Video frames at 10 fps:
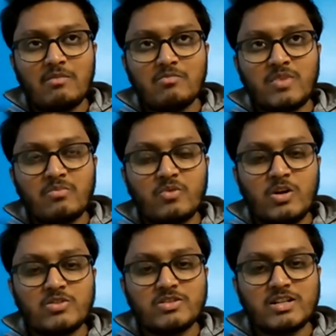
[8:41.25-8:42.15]
I'm,
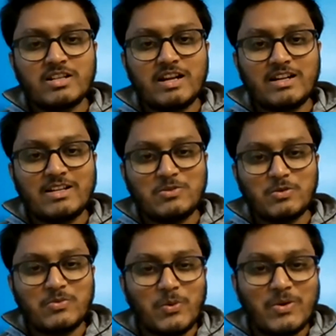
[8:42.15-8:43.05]
I'm fortunate that
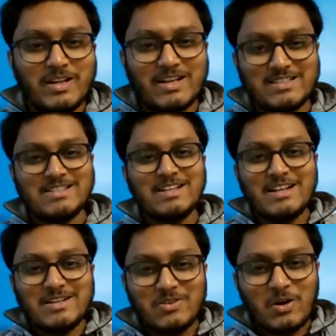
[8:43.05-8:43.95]
it took four
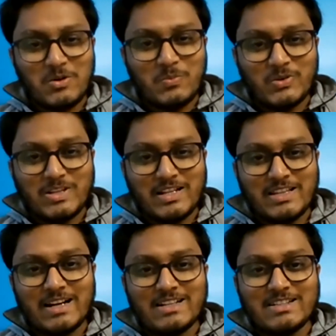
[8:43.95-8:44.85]
years not more
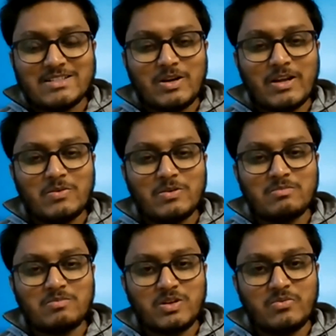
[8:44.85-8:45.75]
than that so i
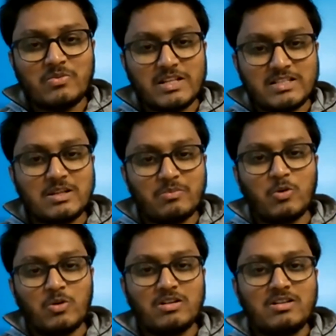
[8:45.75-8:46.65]
could uh, finish
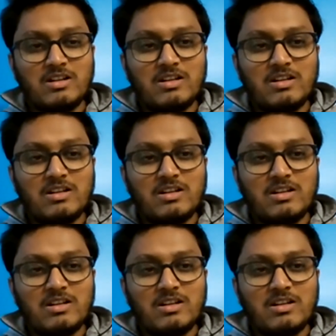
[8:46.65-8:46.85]
the book